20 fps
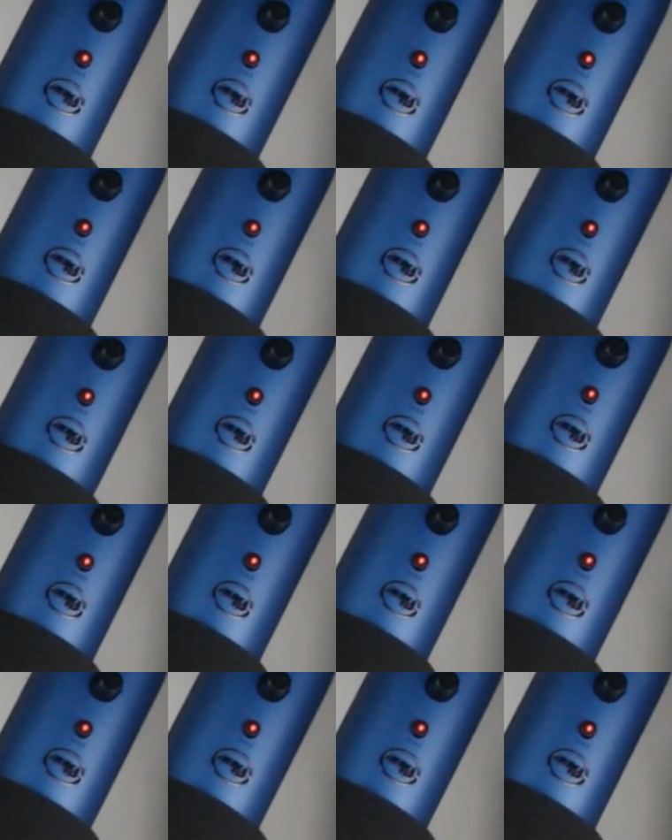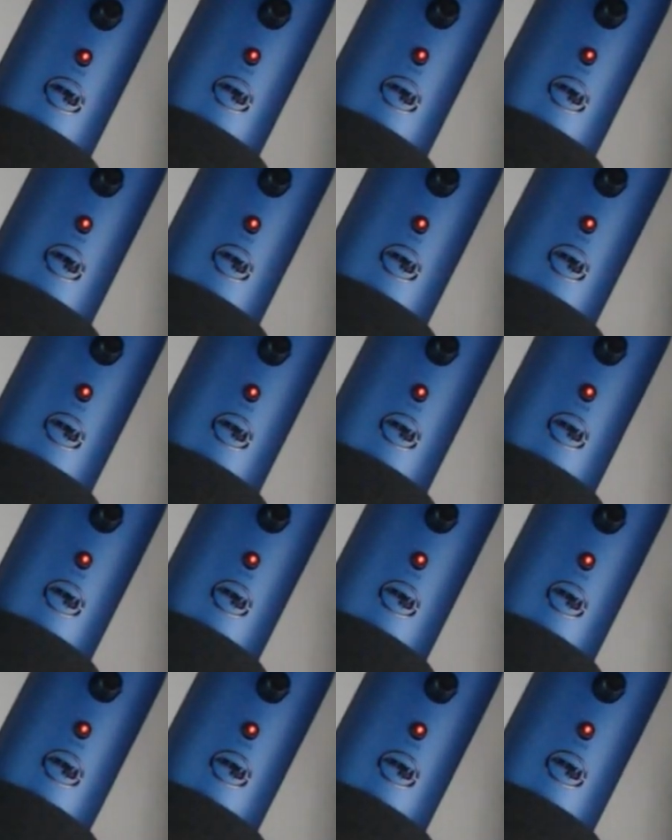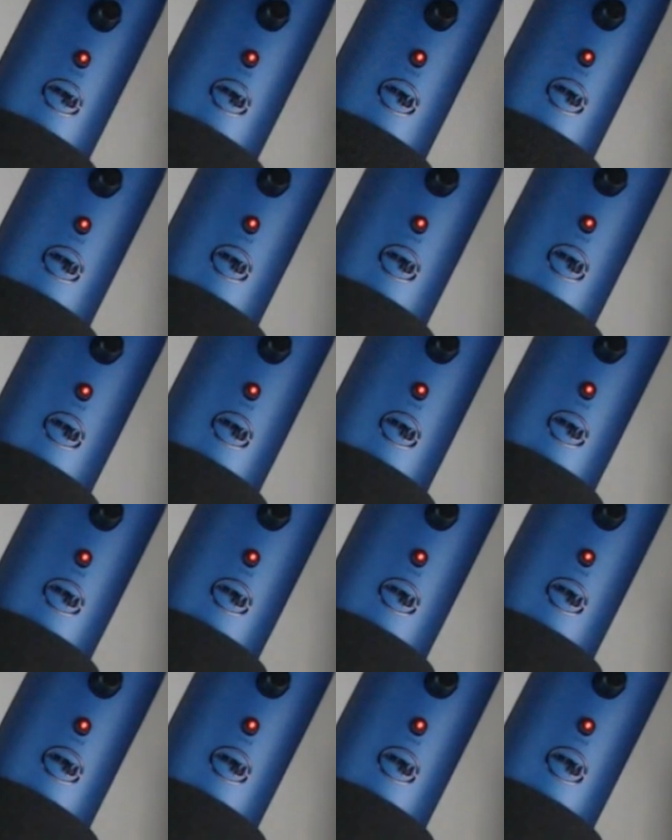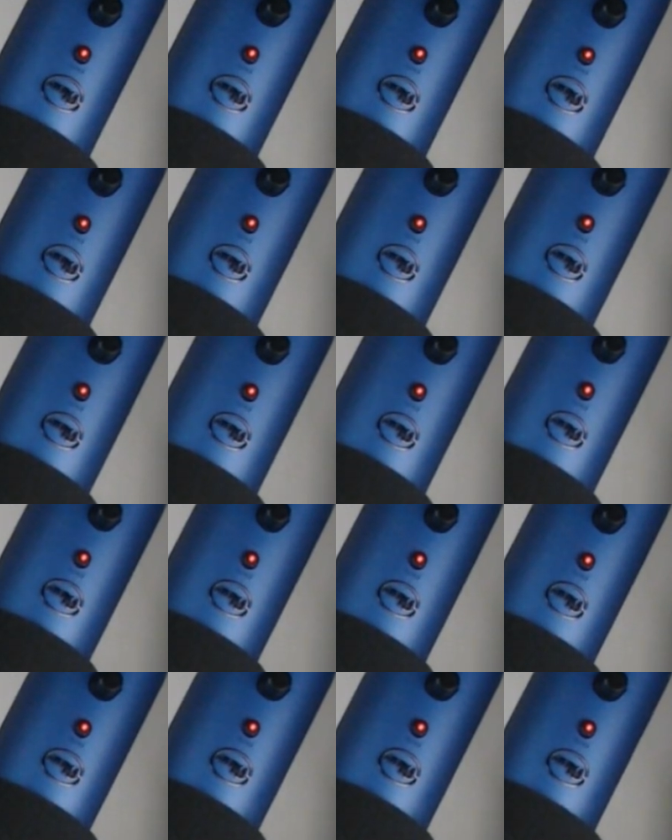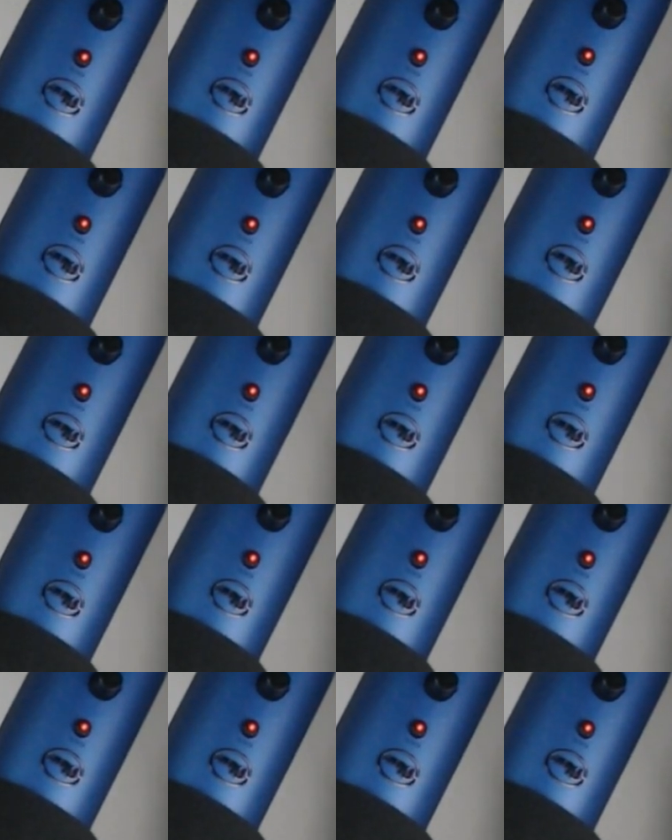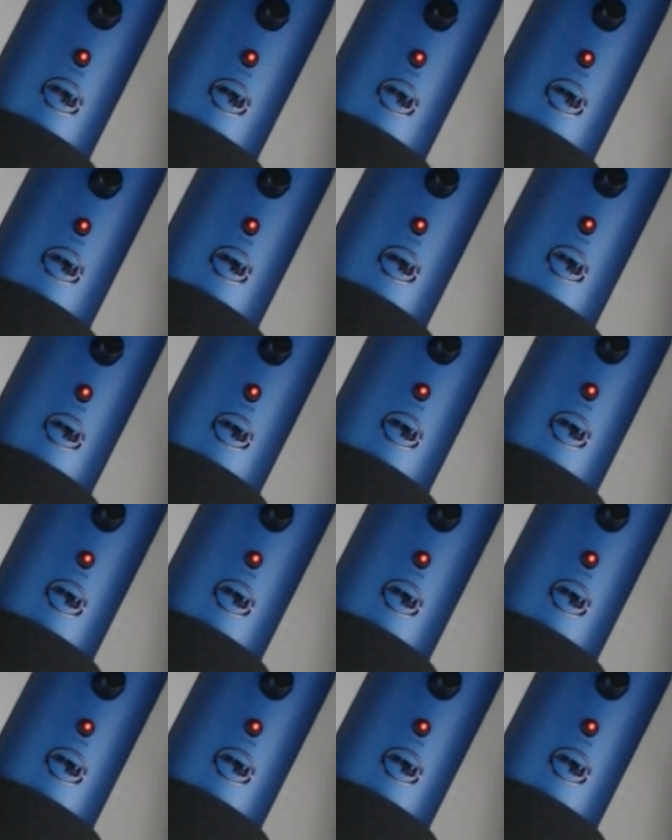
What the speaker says: This person isn't speaking.